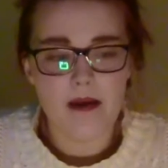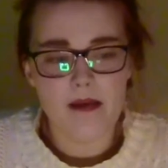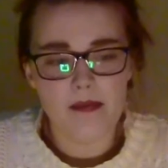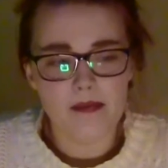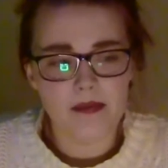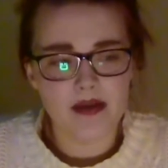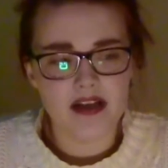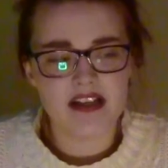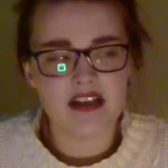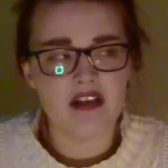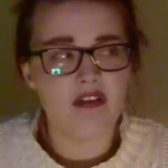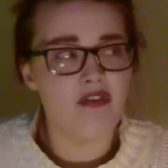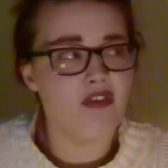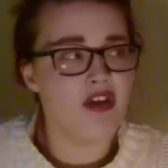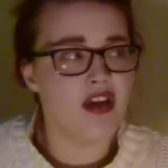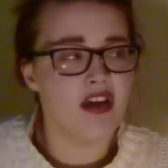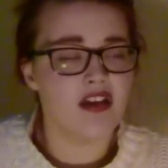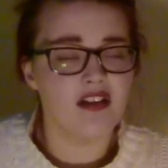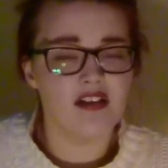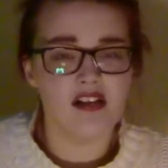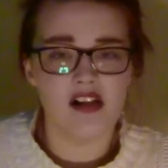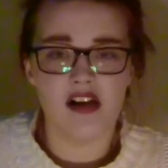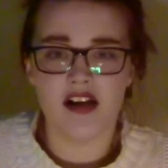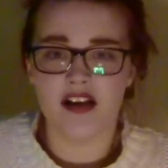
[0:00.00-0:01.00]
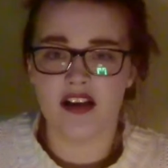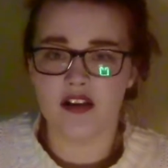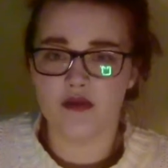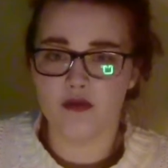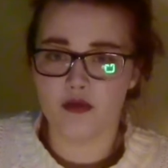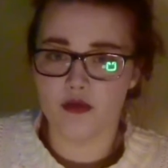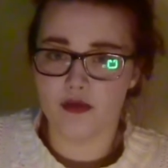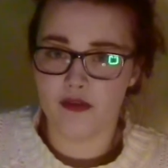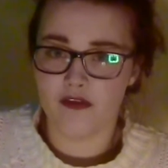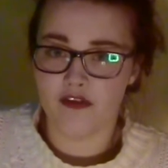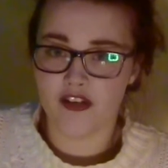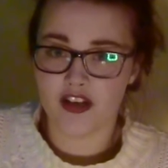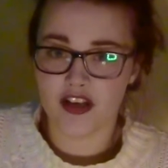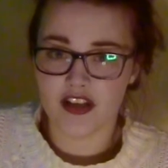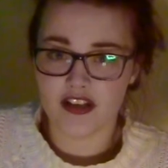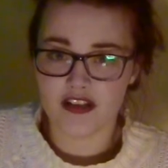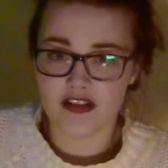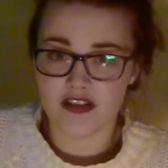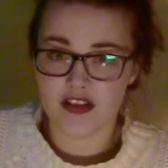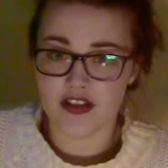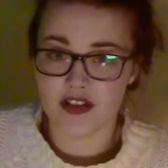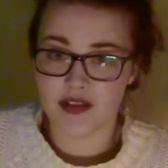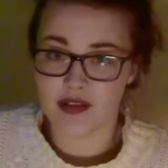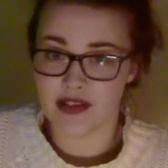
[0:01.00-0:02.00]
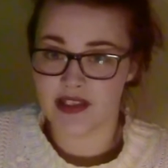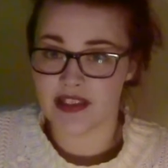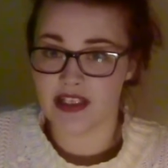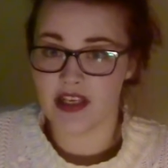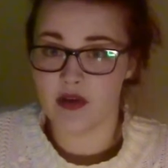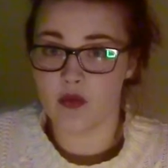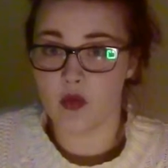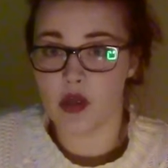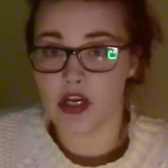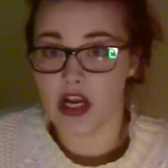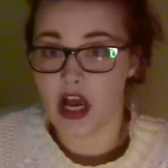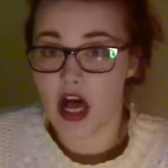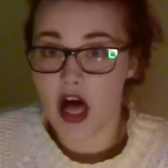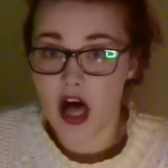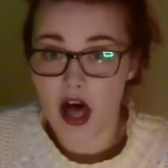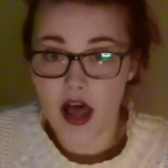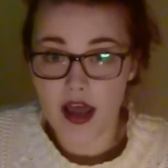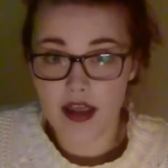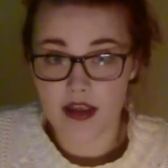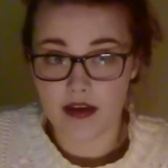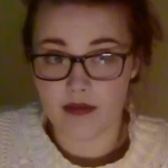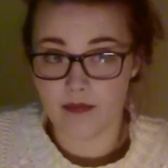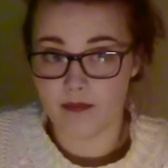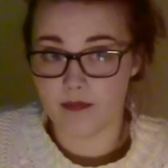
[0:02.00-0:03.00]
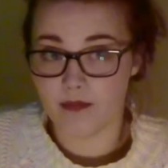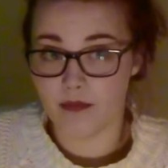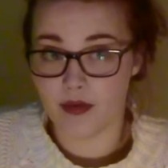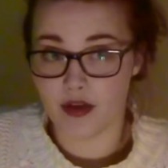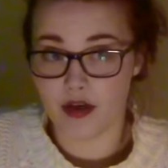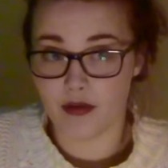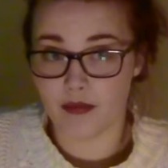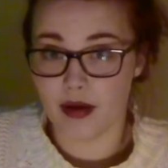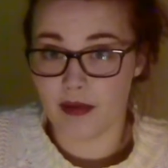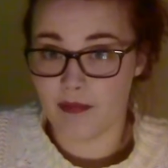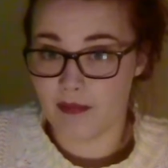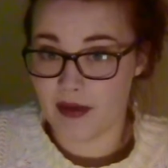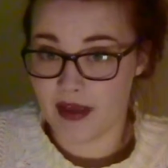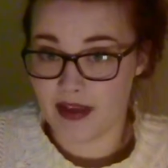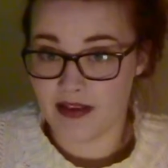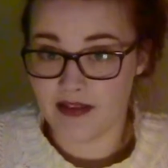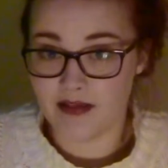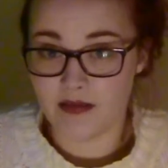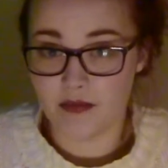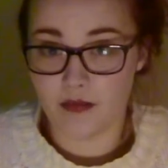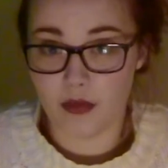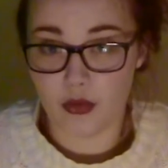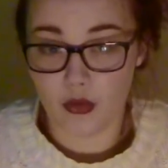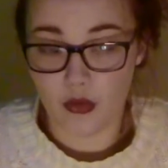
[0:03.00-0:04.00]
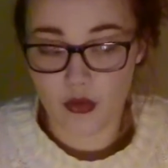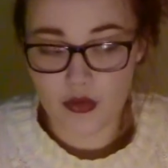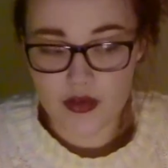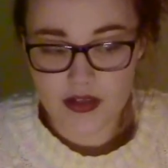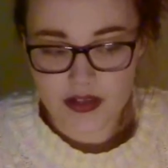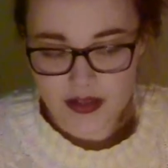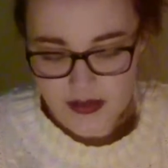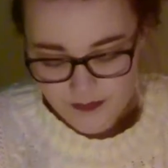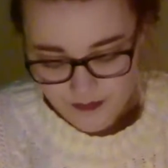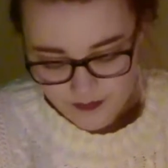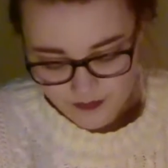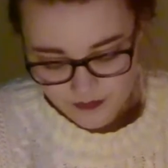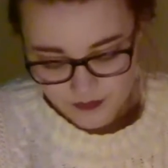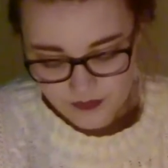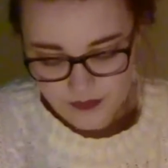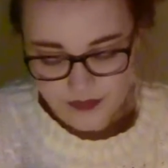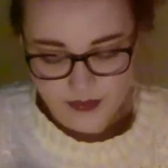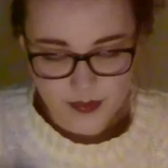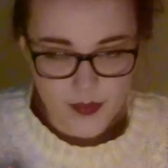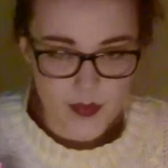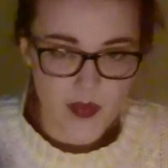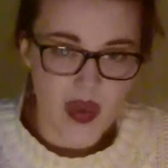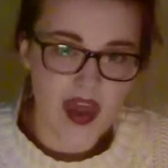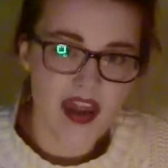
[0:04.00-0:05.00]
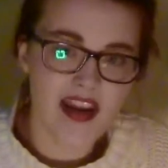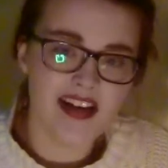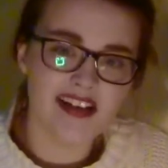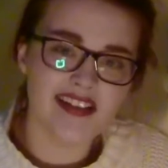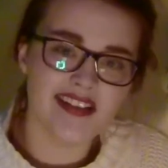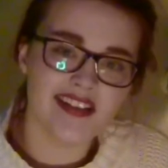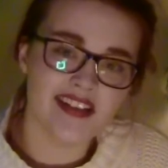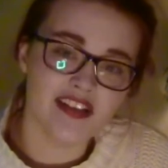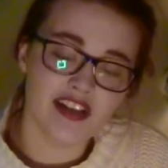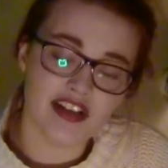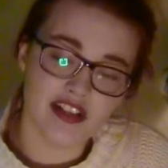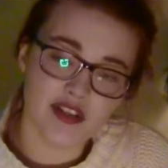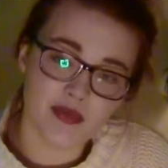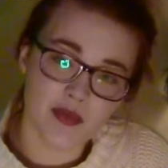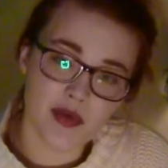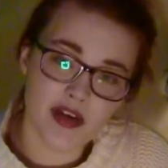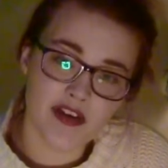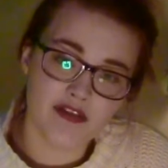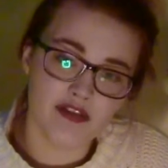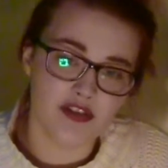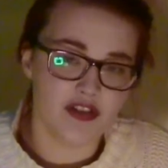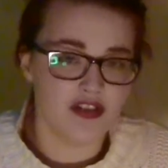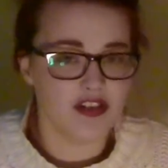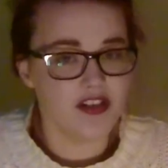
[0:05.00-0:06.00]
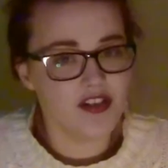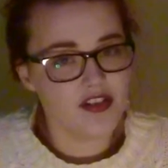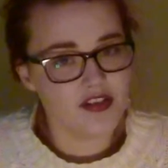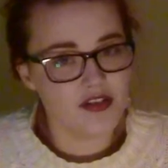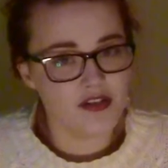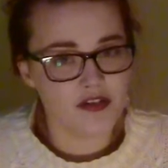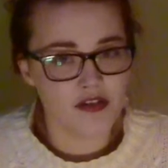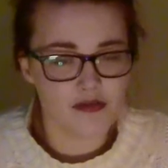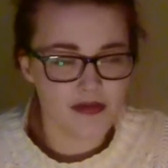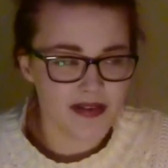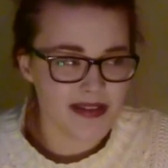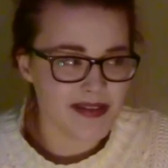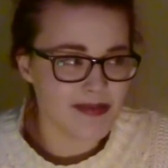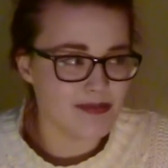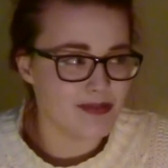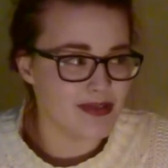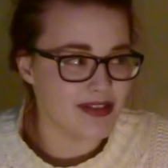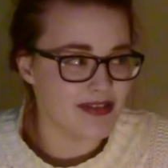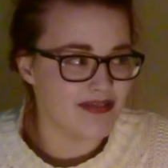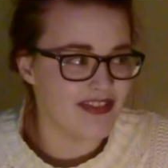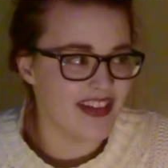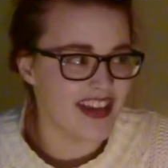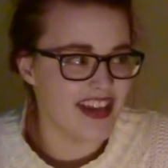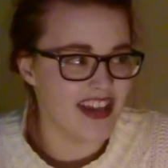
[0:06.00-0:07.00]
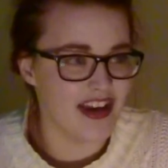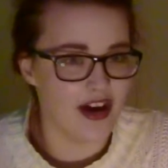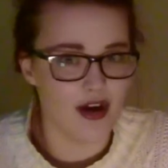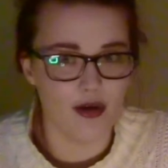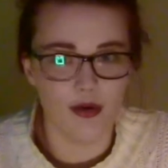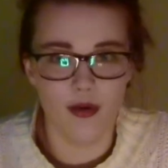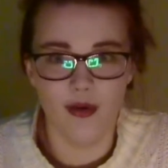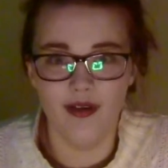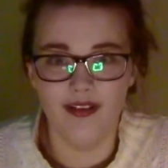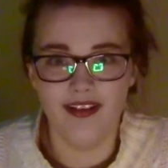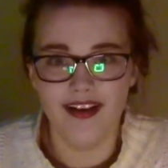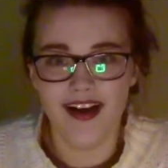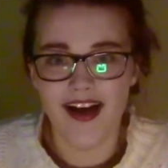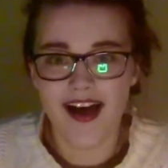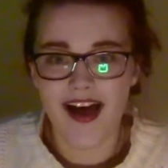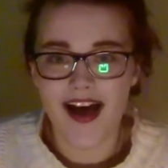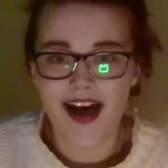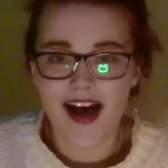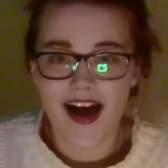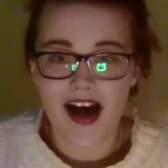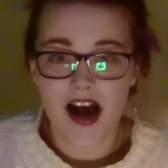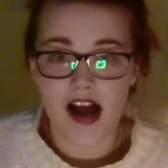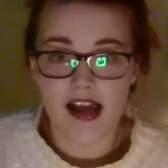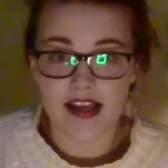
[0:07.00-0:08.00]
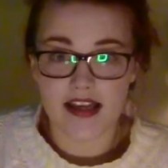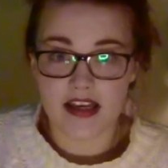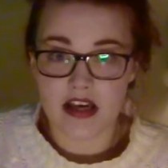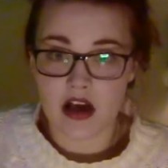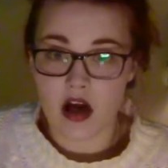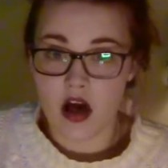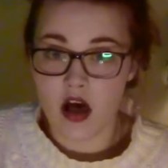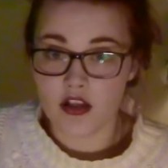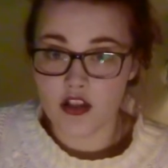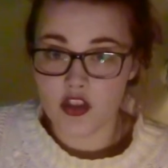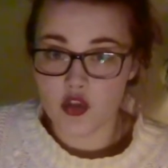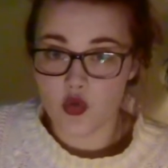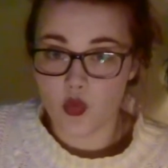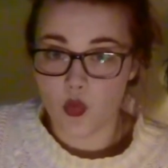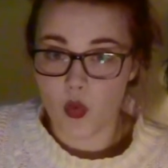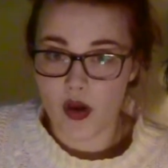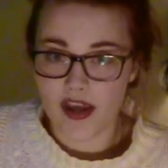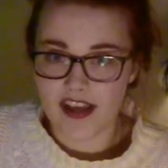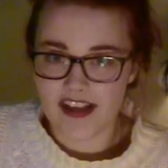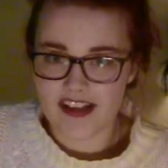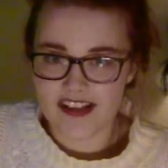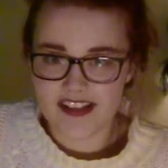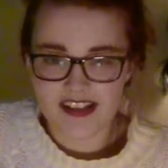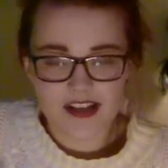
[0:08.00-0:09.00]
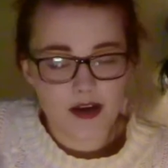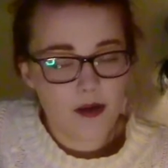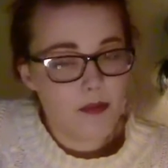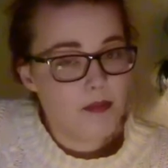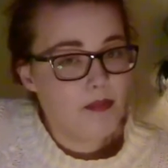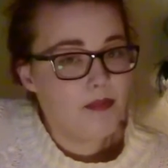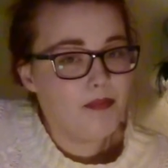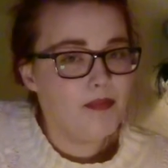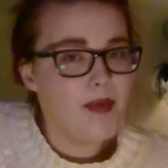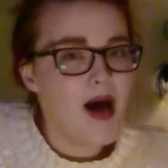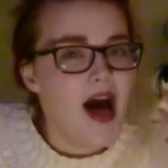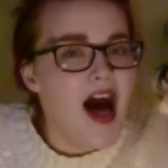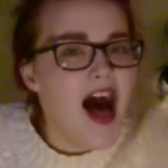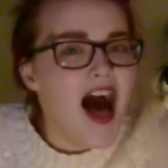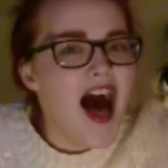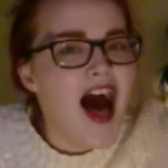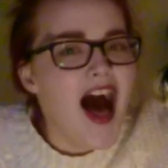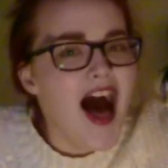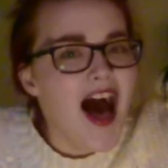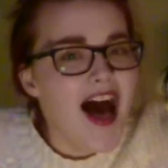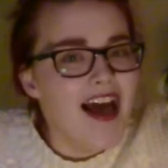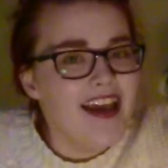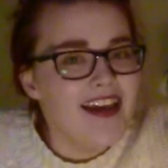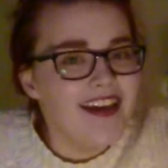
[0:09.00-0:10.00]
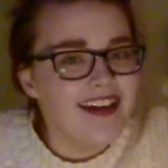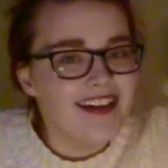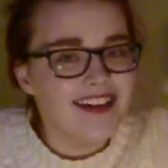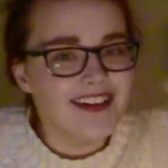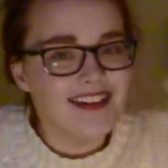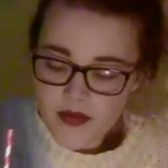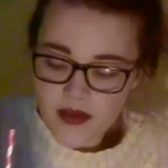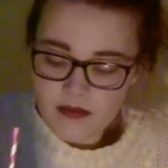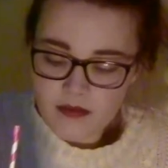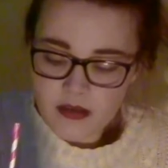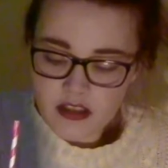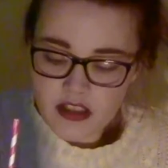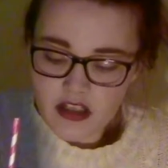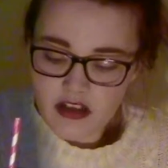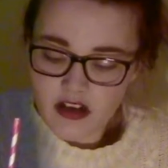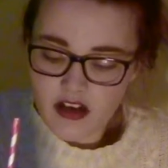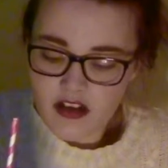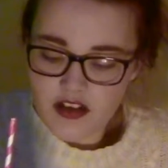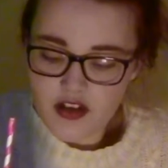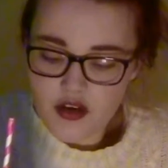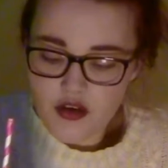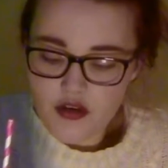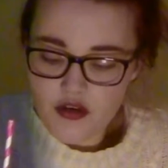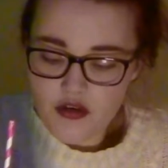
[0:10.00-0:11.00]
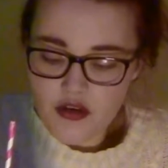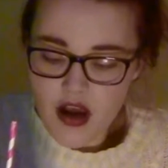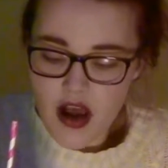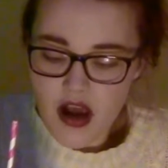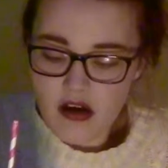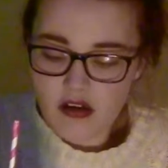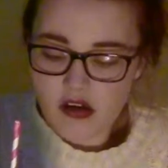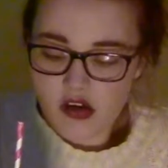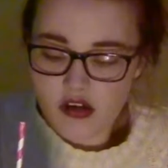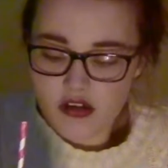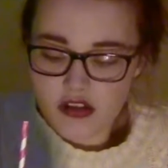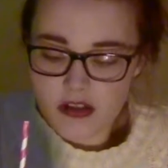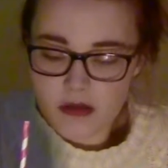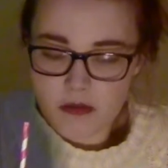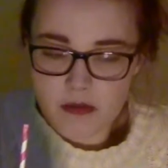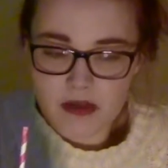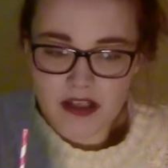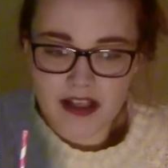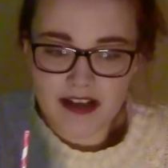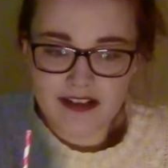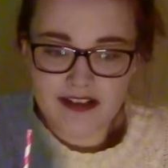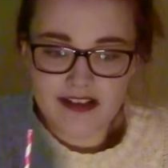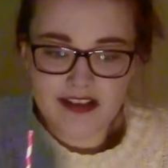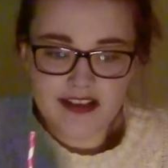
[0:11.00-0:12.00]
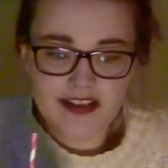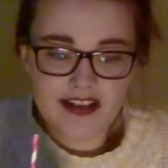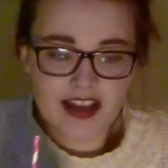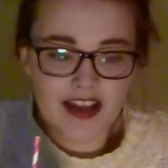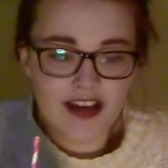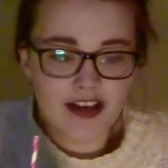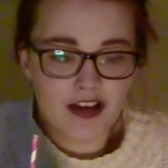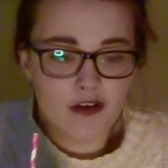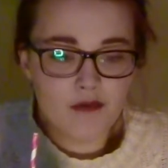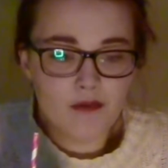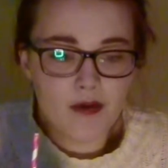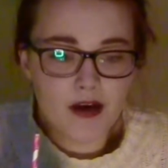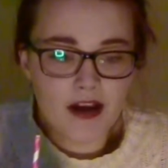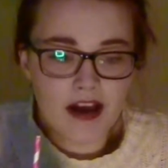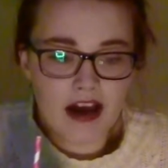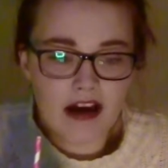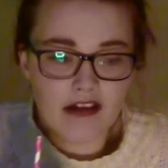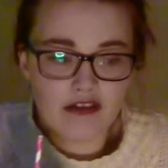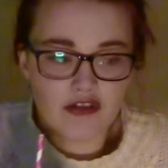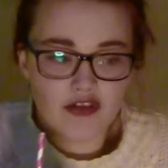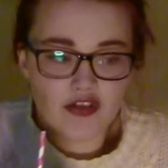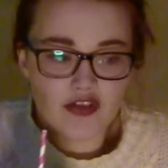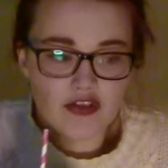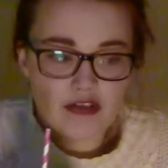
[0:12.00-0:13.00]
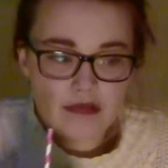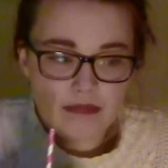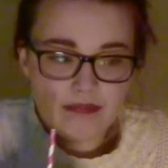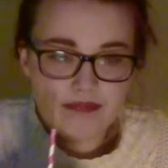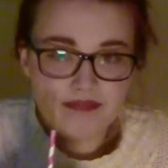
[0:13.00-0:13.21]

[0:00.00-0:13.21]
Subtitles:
because I think it will be funny to see what I put on my pin boards. And I'll see you next week for another Christmas video. I can't wait. Bye! I don't know how long this was actually standing on my counter.